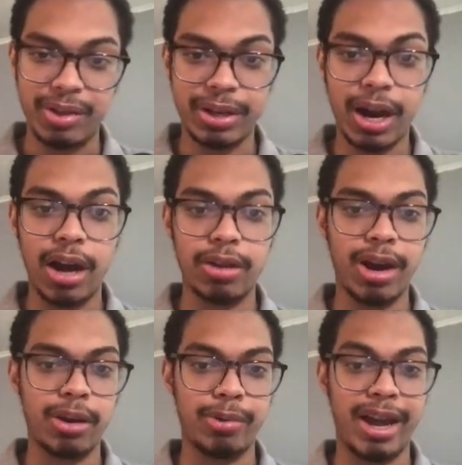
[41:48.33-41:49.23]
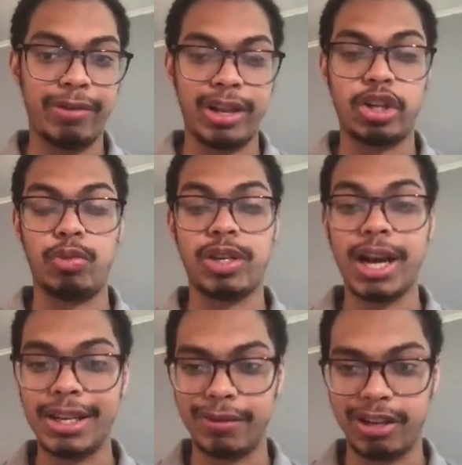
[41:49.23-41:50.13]
the Colorado Avalanche
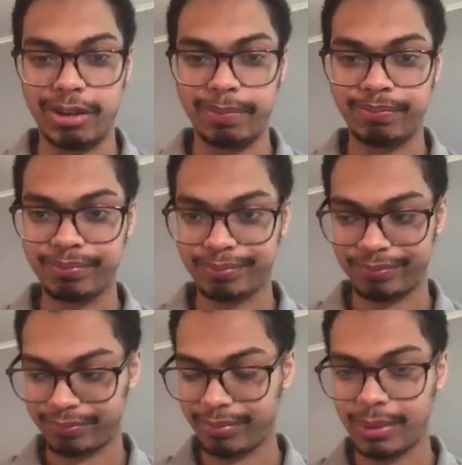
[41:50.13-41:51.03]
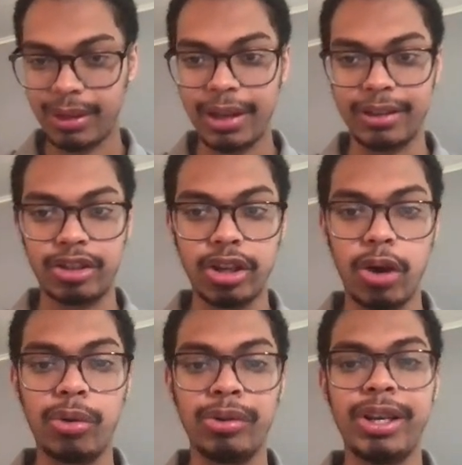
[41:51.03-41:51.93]
because of it. And
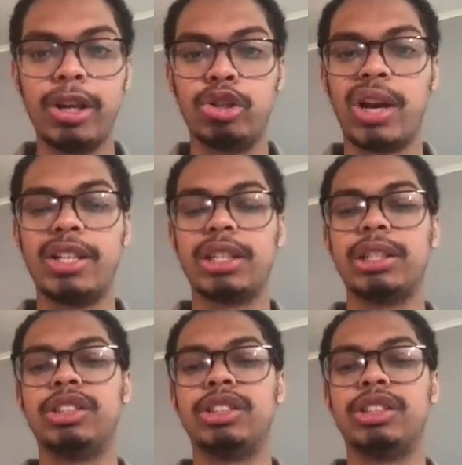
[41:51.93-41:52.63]
so Leon Draisaitl is